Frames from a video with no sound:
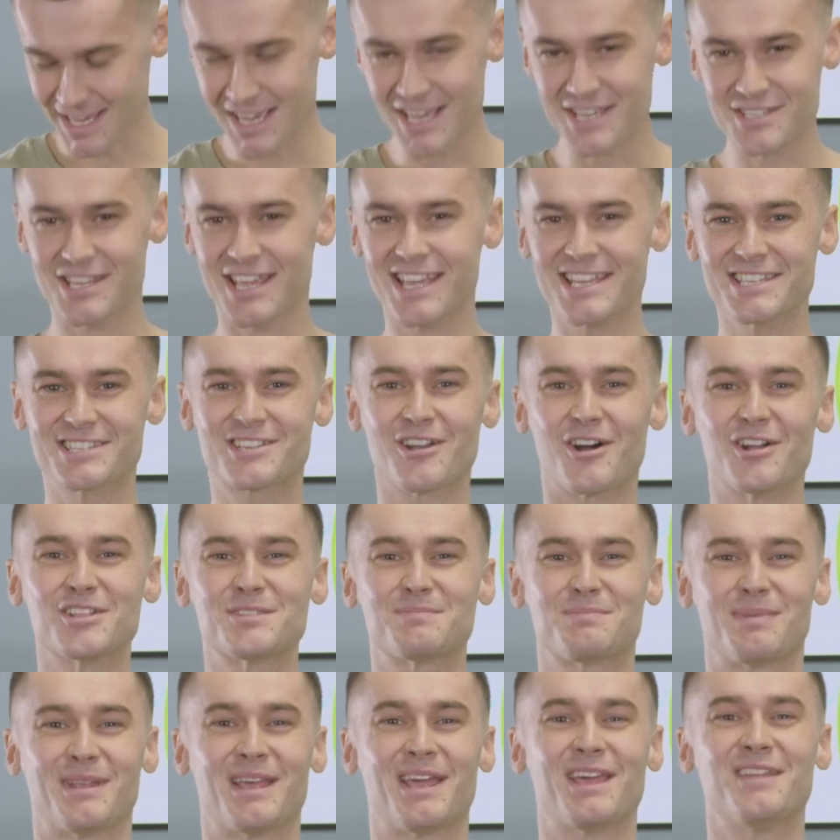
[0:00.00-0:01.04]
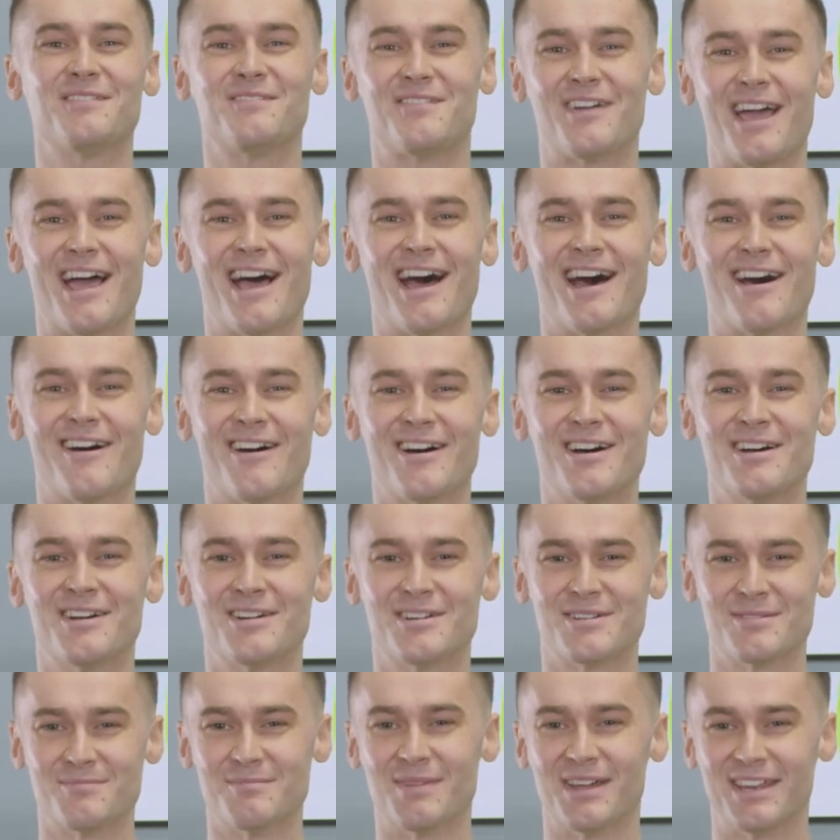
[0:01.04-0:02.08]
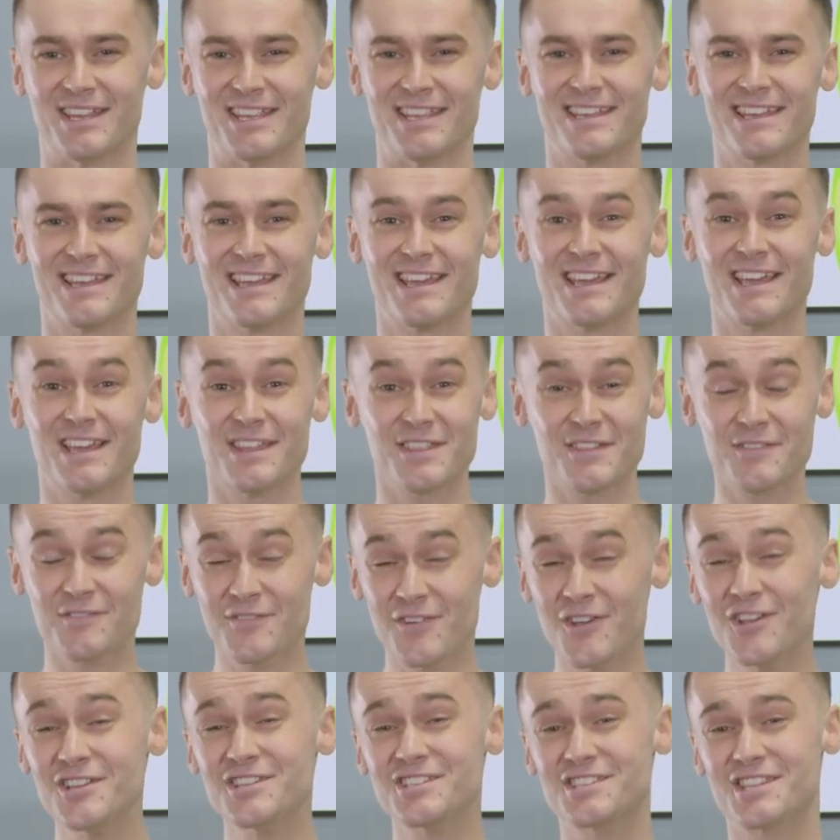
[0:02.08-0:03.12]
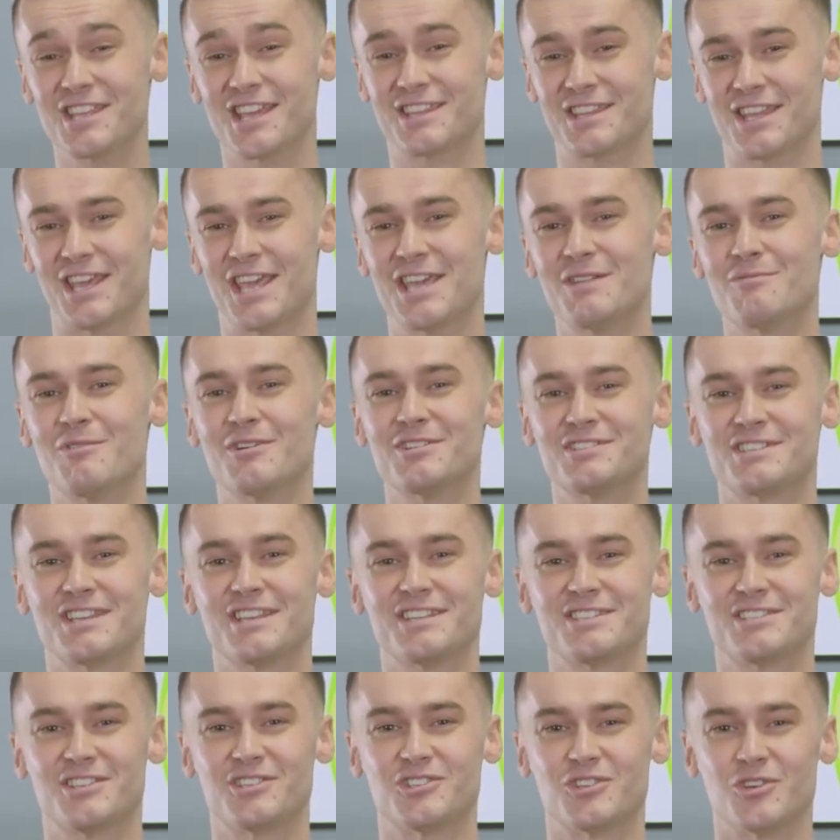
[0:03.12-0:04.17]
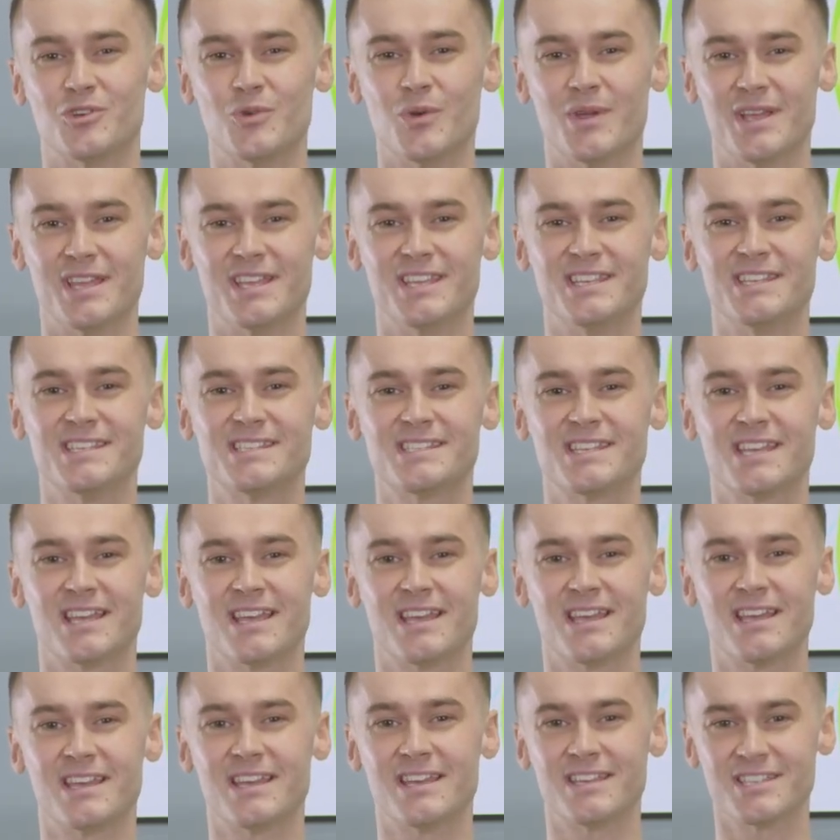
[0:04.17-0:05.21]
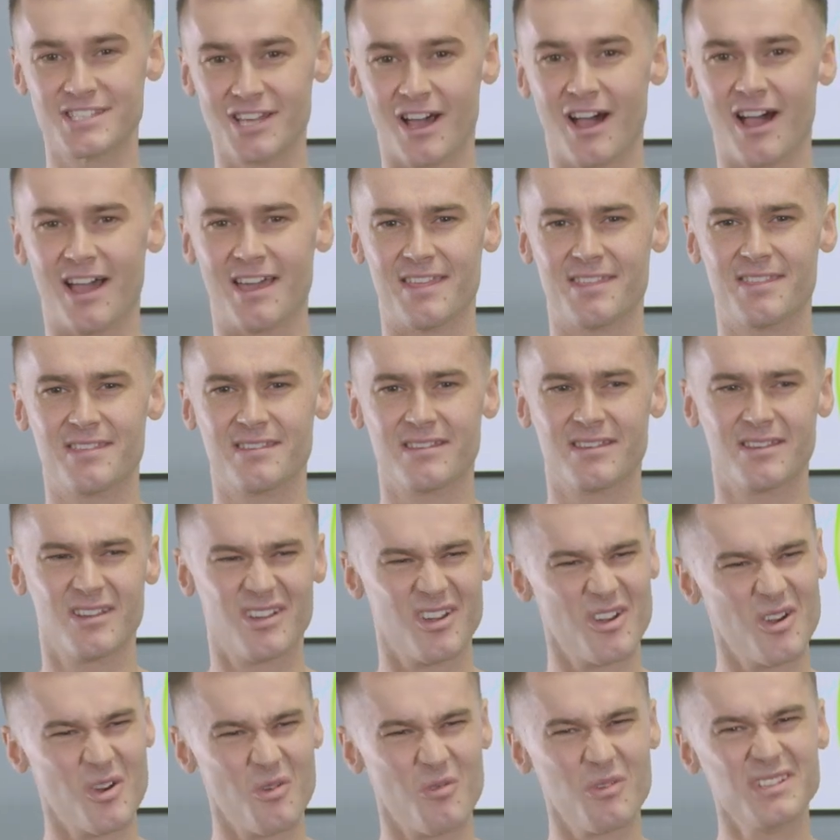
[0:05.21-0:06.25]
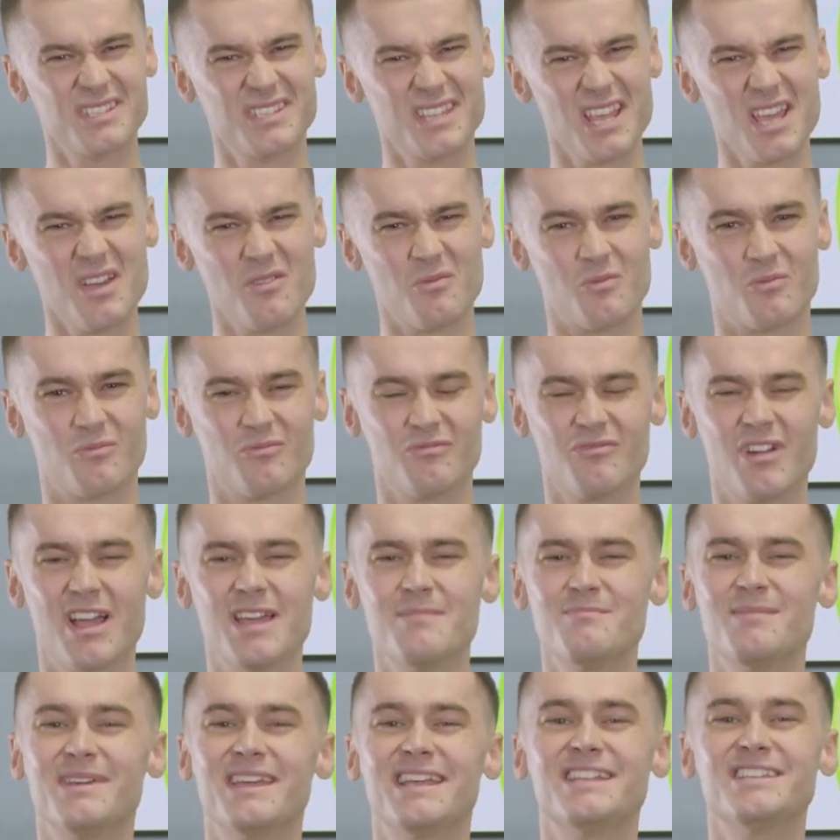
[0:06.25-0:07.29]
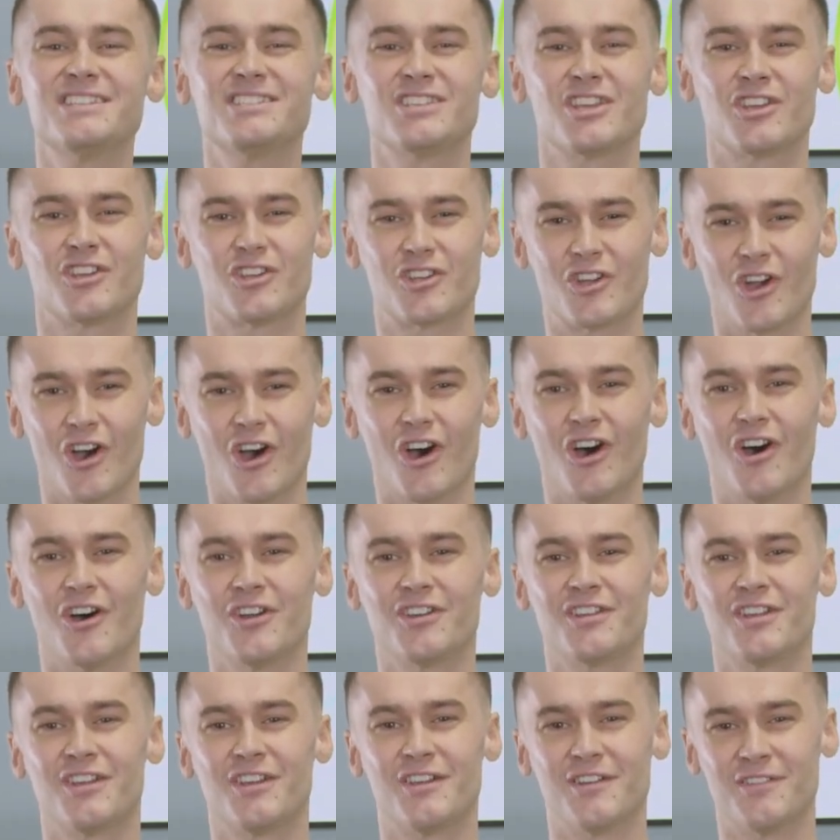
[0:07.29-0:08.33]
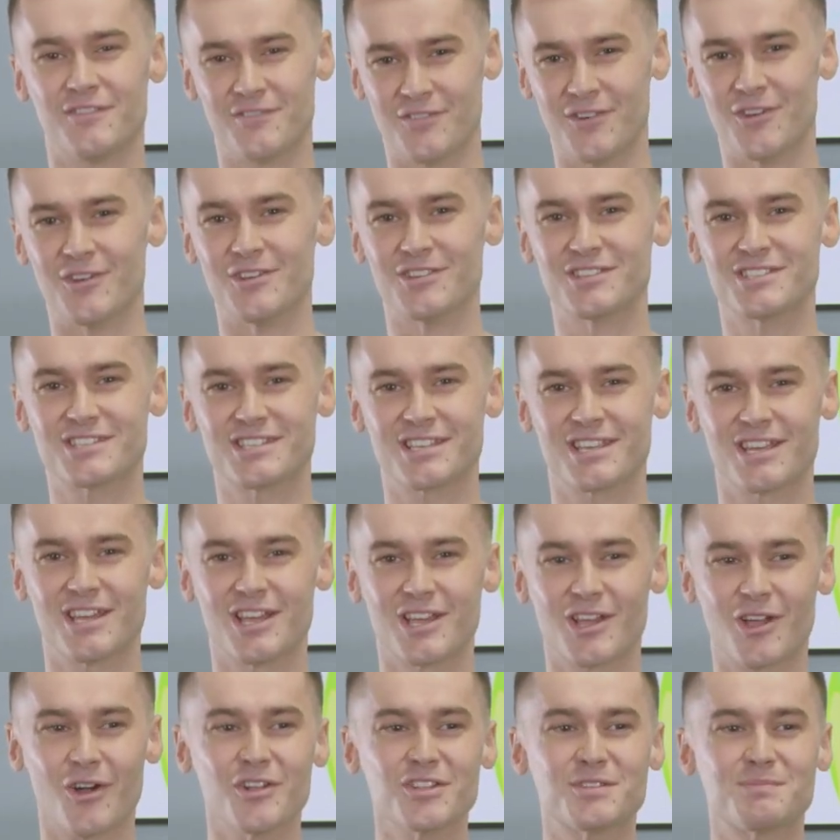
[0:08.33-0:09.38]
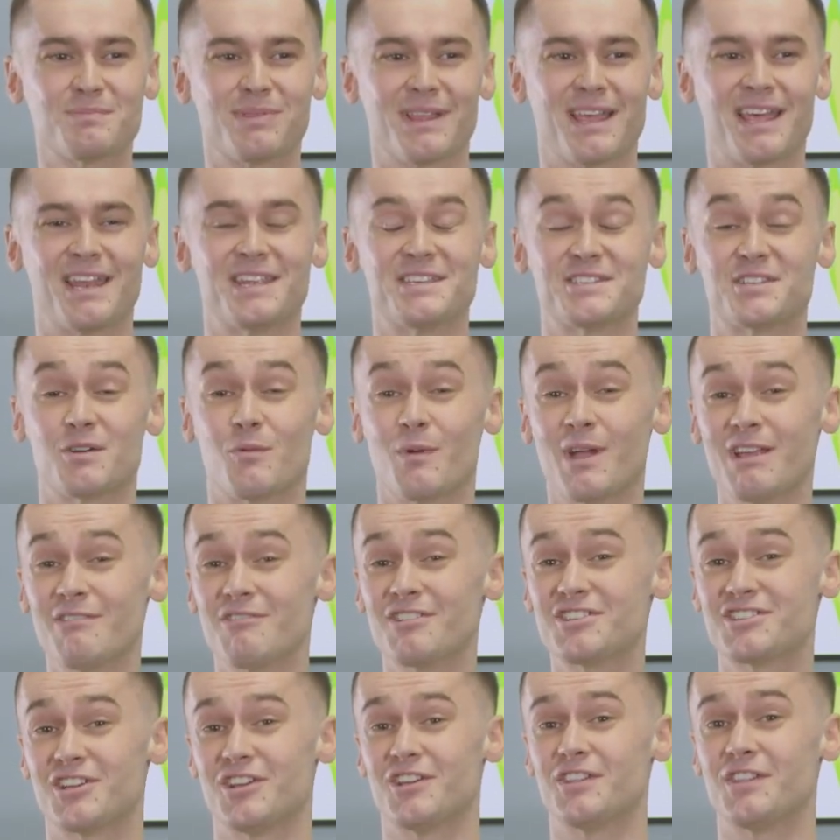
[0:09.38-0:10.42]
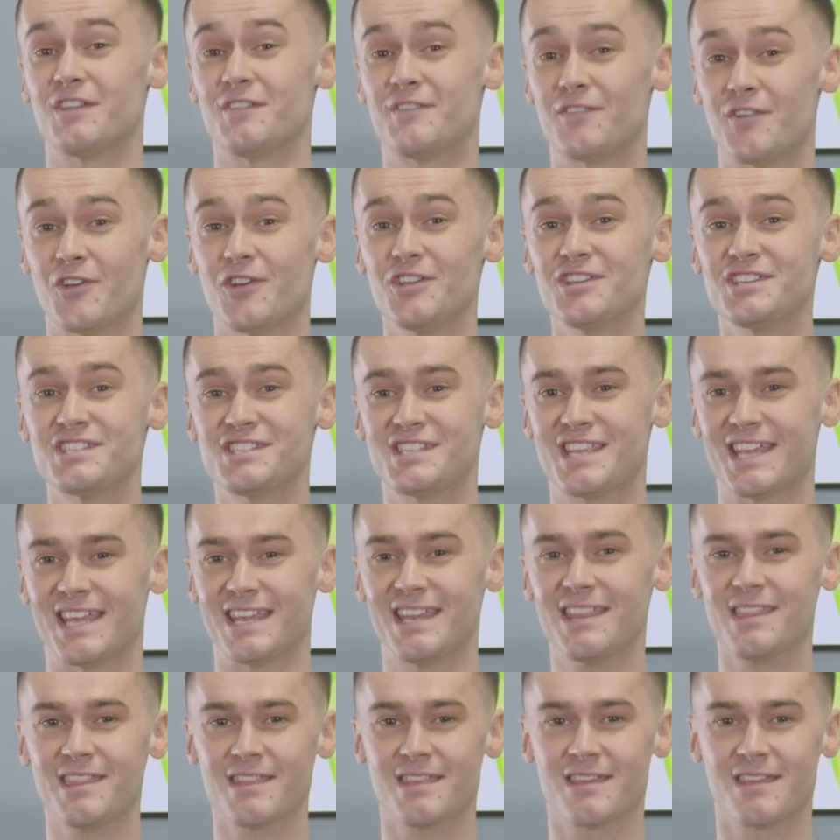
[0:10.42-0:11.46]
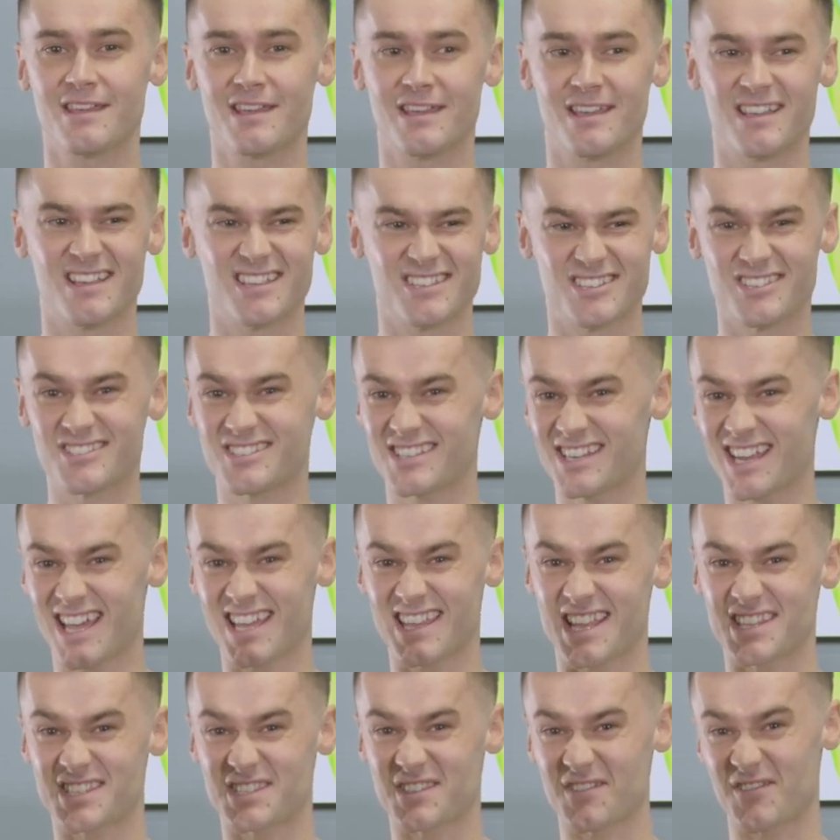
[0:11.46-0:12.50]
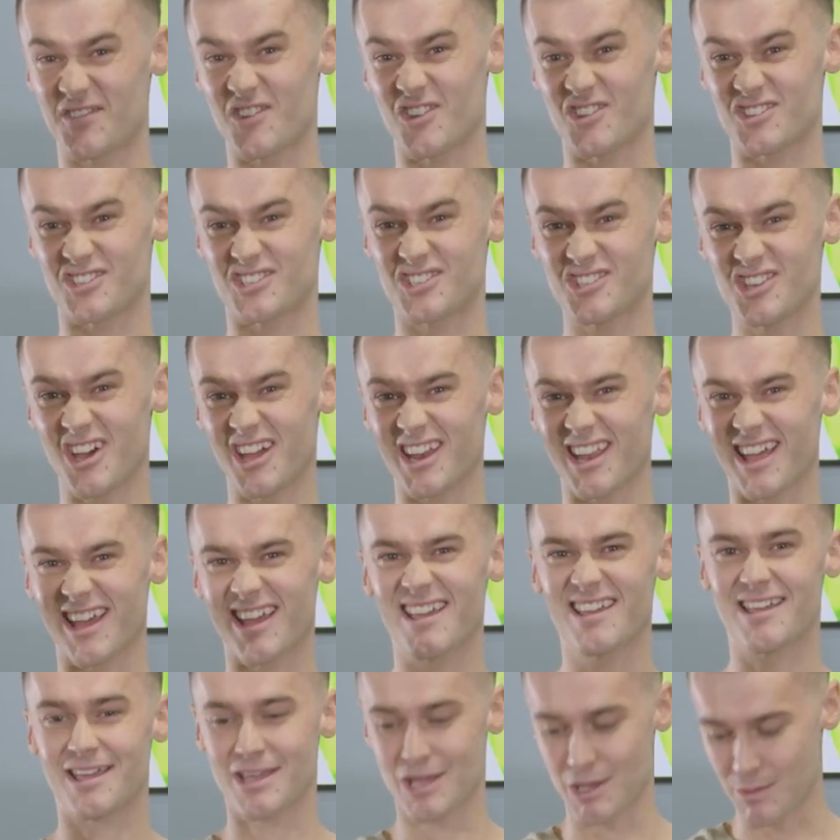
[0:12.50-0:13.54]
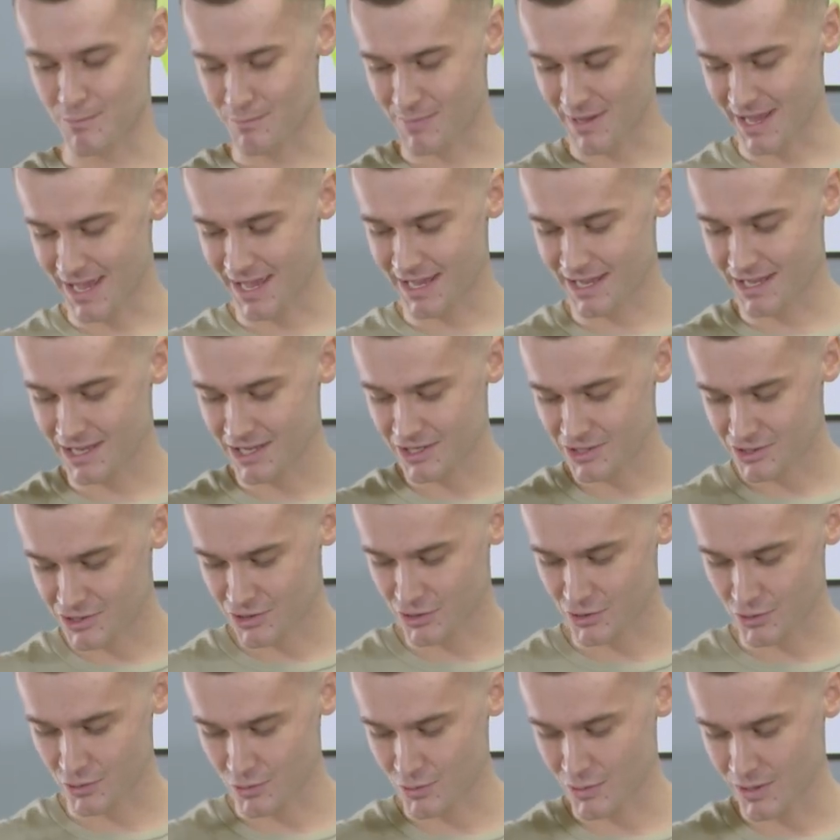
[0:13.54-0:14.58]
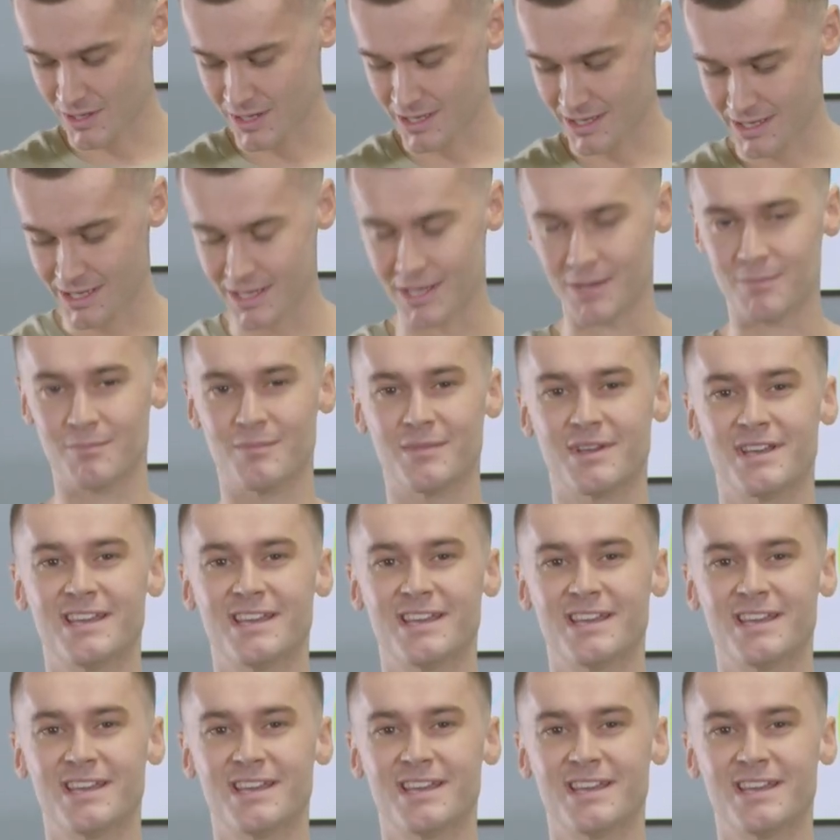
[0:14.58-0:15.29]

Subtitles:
So here's God's plan for our money. The first thing that he wants us to do is tithe. What's that? It means God first. God's plan is that we return the first tenth. So today that's the first dollar back to him.